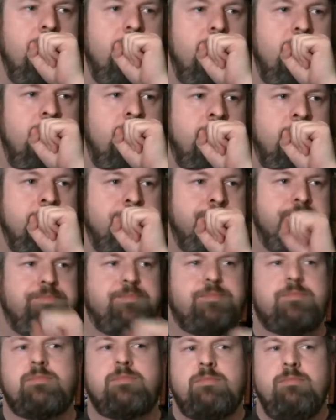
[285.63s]

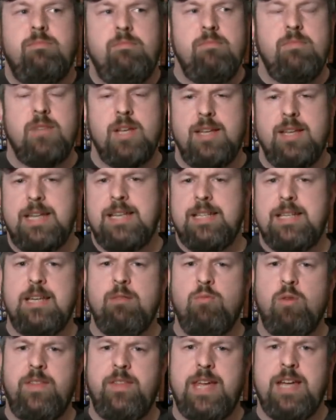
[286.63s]
they
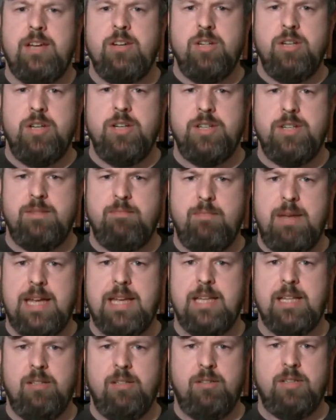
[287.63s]
did what they could to
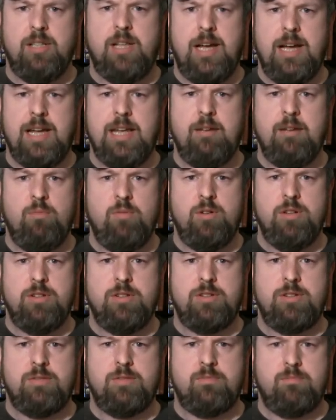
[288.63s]
make it look like it
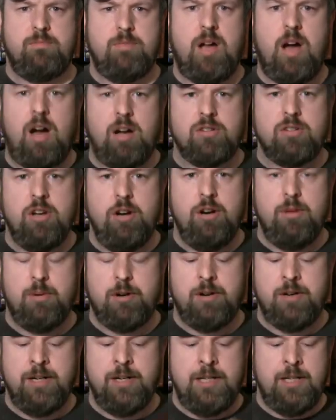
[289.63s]
was October.